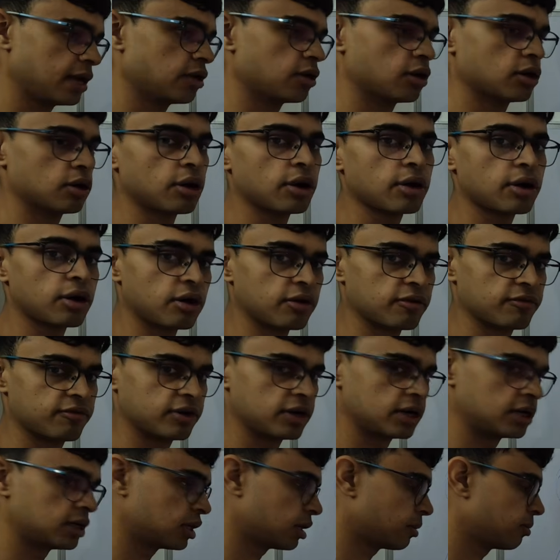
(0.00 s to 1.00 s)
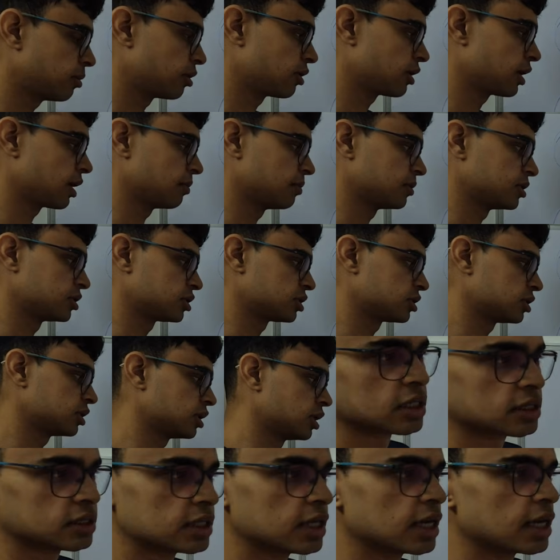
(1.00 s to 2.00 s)
you are not confident about
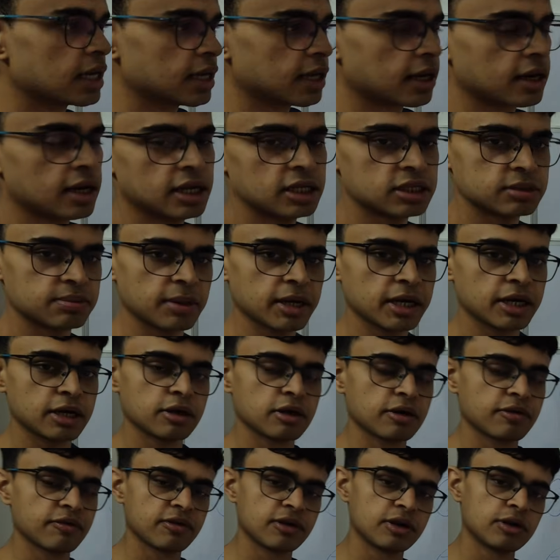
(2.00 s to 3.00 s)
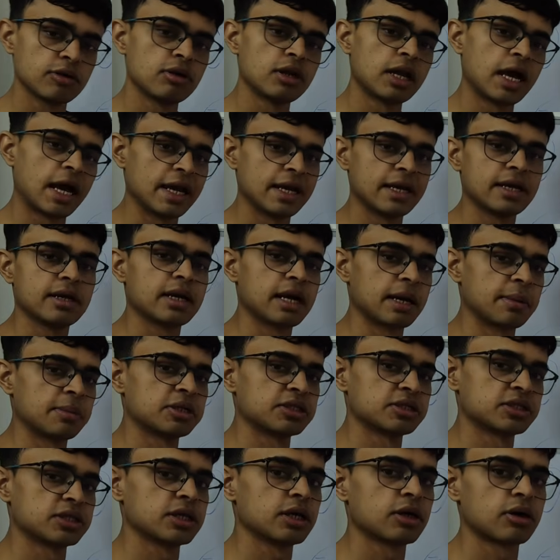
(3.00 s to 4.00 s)
chemistry. See, irrespective of you like
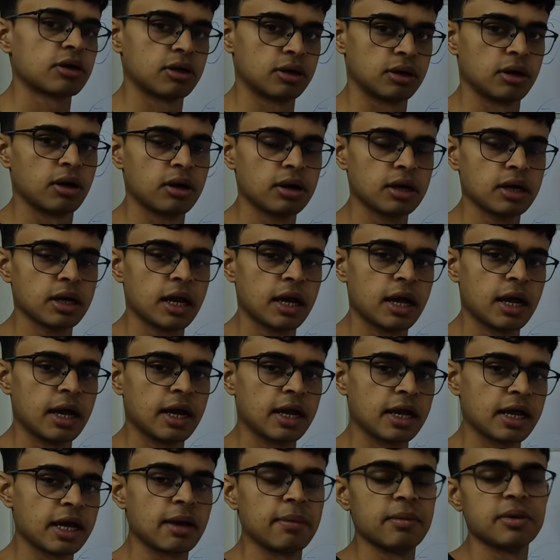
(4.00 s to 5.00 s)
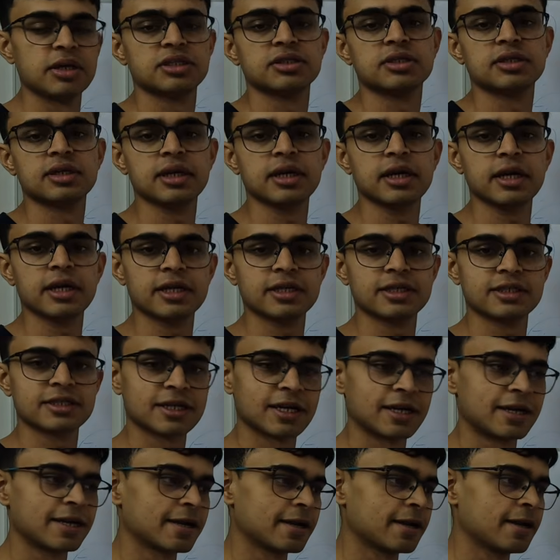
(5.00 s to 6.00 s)
chemistry or not, chemistry is
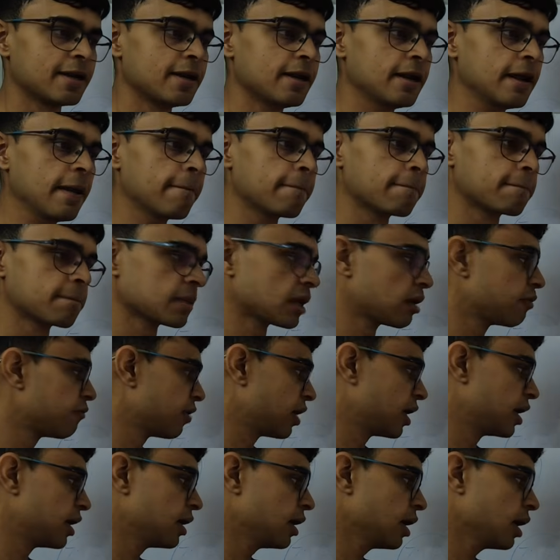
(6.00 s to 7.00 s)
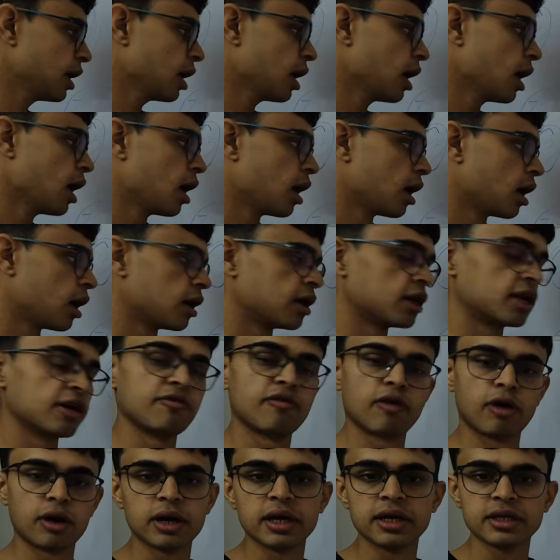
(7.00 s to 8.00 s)
certainly very
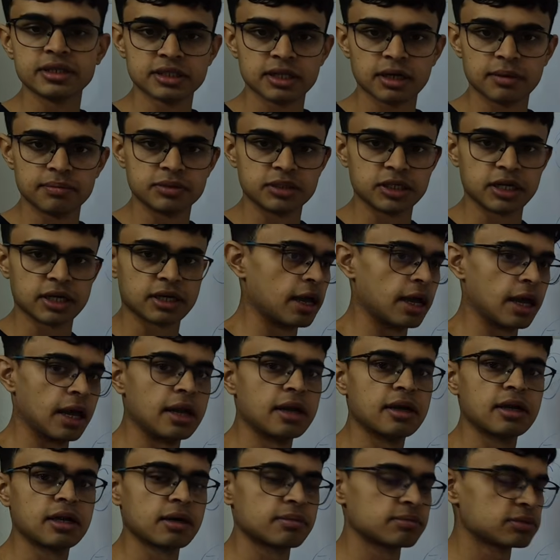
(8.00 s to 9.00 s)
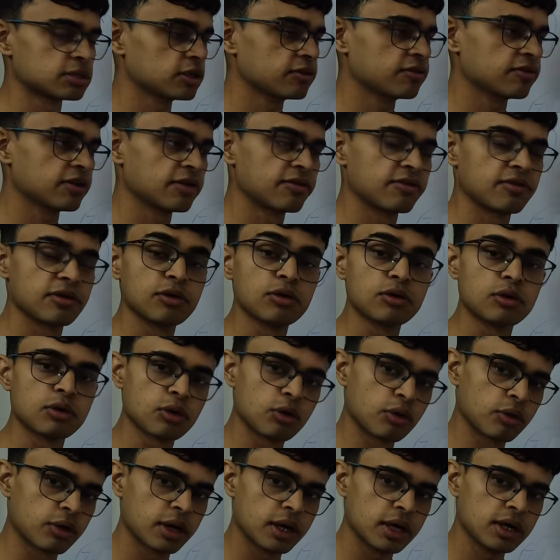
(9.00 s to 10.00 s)
rewarding subject. In terms of, if you
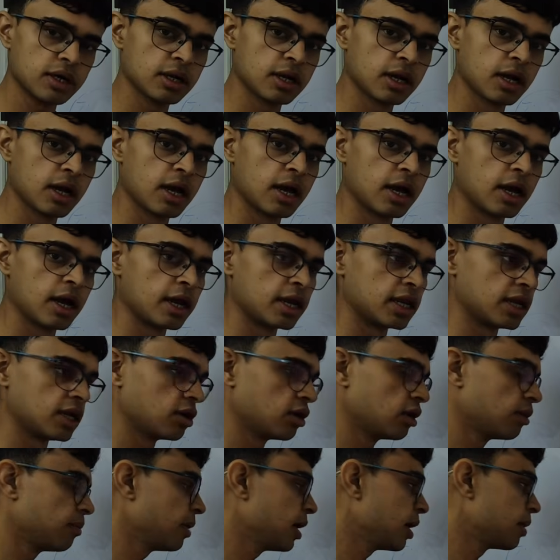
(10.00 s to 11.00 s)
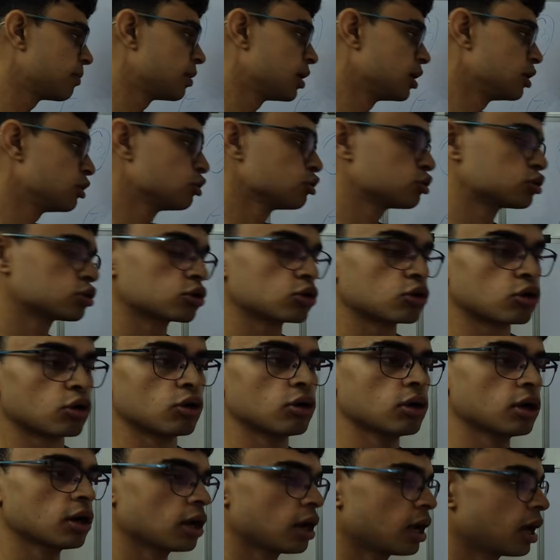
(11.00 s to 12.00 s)
know it, you will be able to
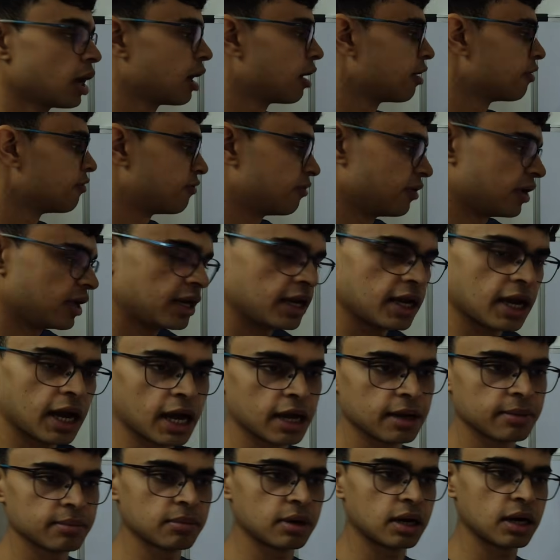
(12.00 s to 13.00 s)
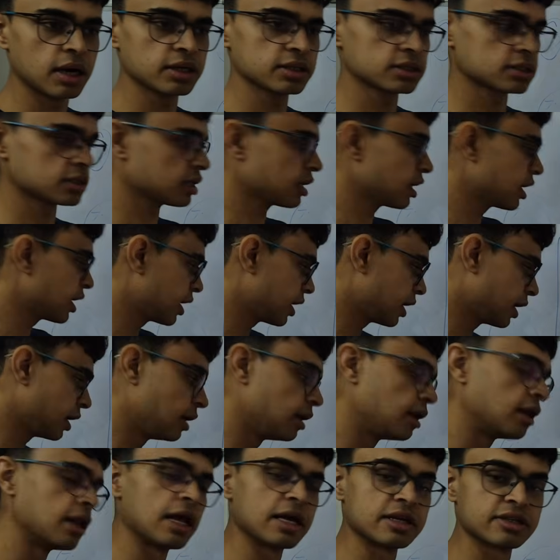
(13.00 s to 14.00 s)
score very high marks
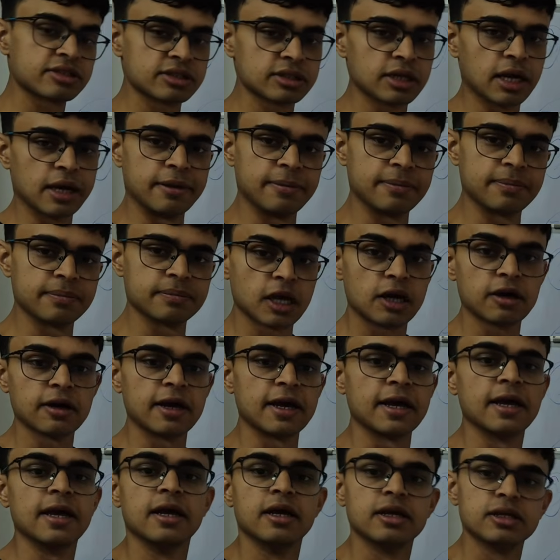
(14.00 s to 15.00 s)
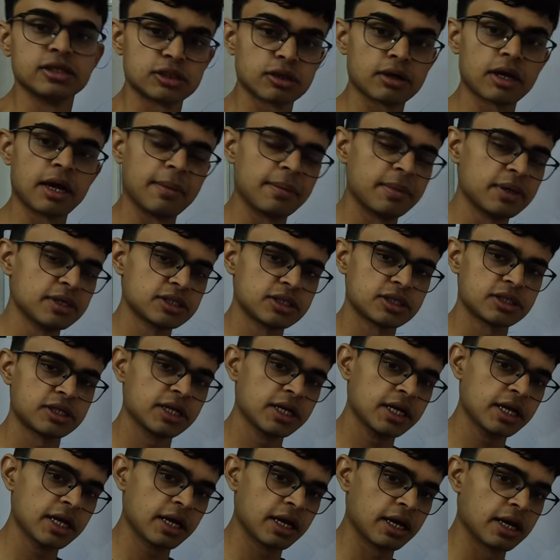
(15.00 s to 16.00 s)
in less time. Okay, so
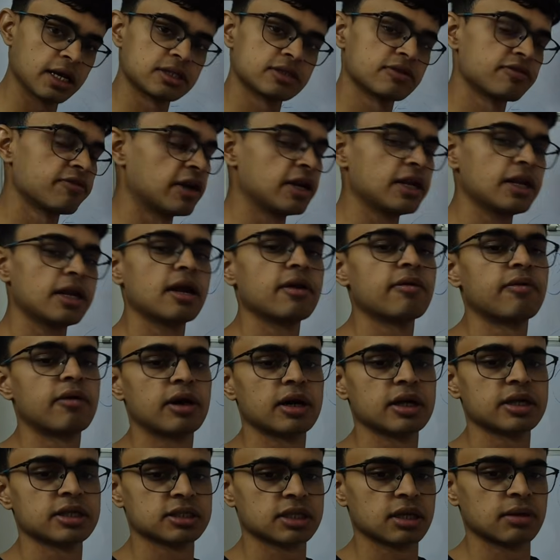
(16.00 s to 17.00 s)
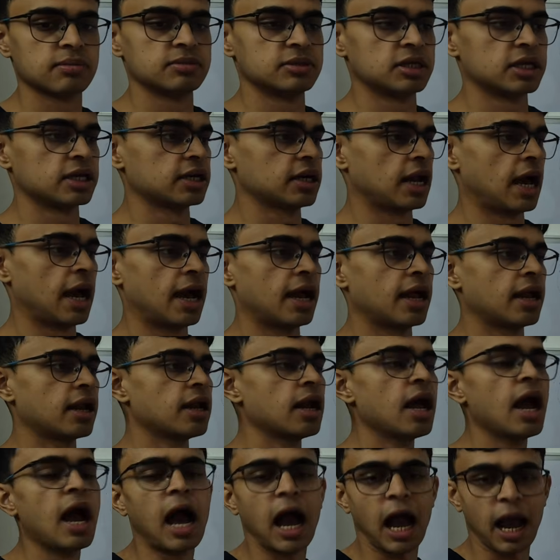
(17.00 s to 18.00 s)
chemistry is a very rewarding subject,
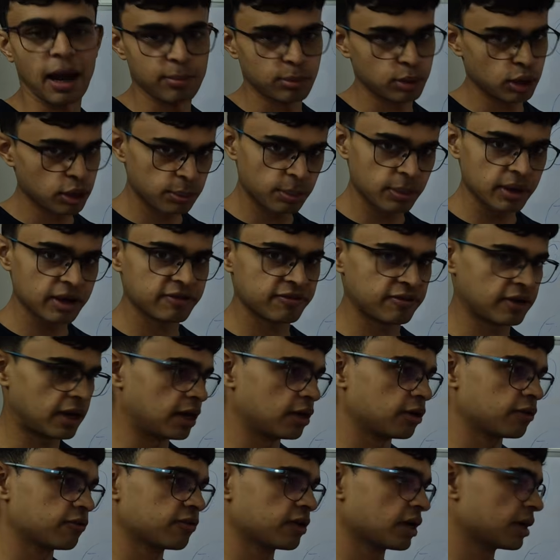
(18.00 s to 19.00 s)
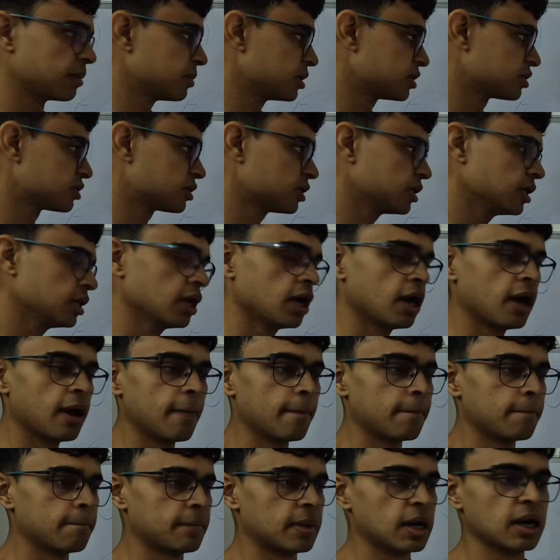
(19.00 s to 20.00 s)
and I'm not a big fan of chemistry,
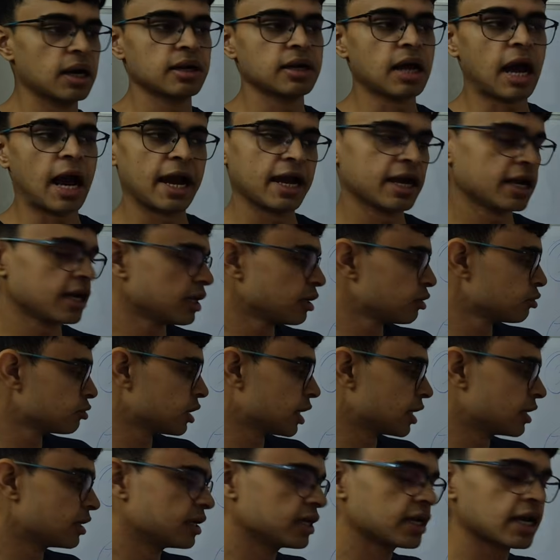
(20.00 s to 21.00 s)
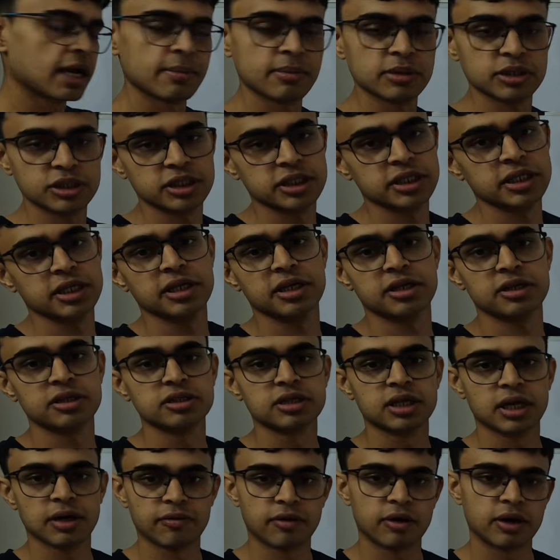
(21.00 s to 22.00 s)
but I knew that the chemistry
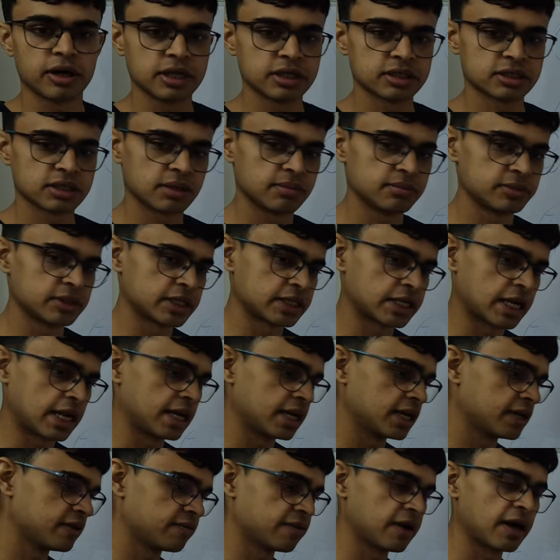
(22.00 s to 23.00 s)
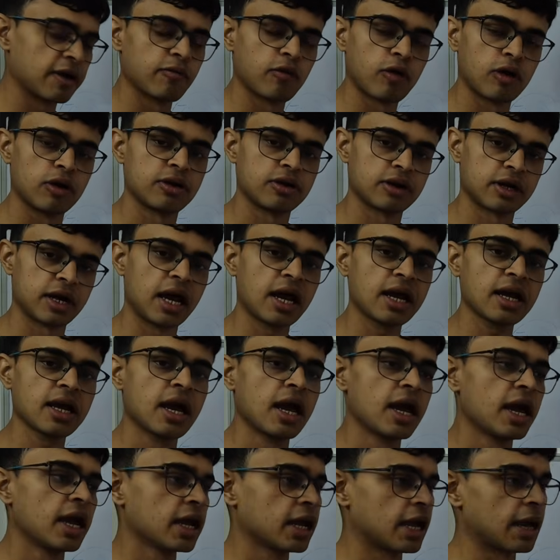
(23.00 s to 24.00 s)
is rewarding subject, and if I want rank,
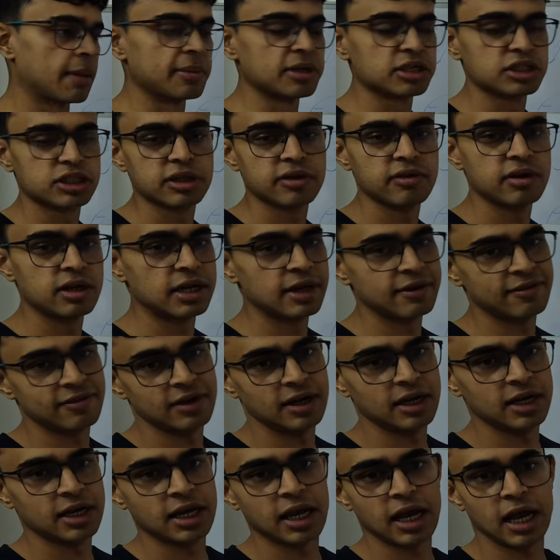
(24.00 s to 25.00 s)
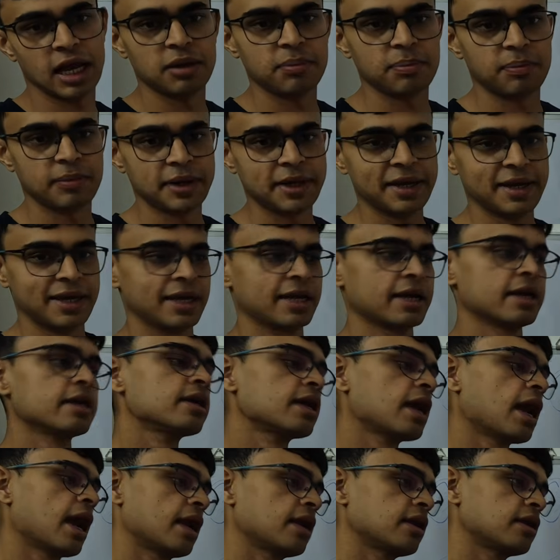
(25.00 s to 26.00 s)
chemistry will definitely help
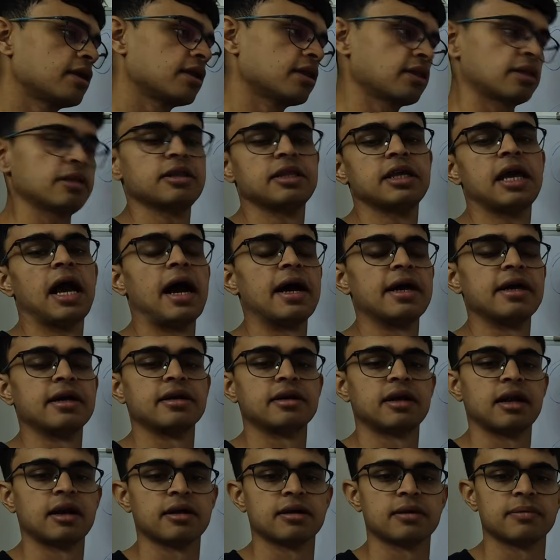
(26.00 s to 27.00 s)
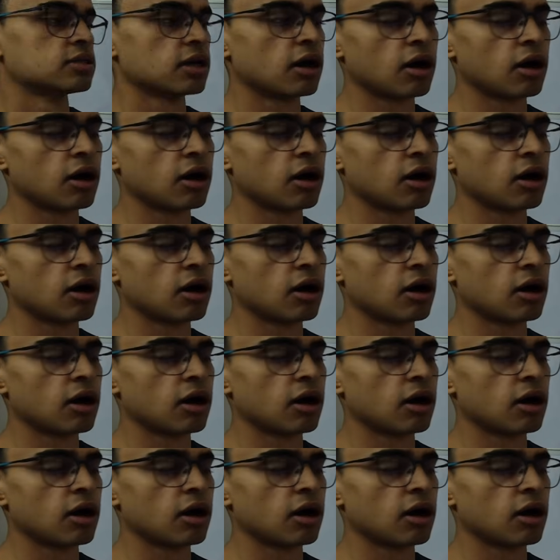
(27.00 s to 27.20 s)
me get the higher rank. So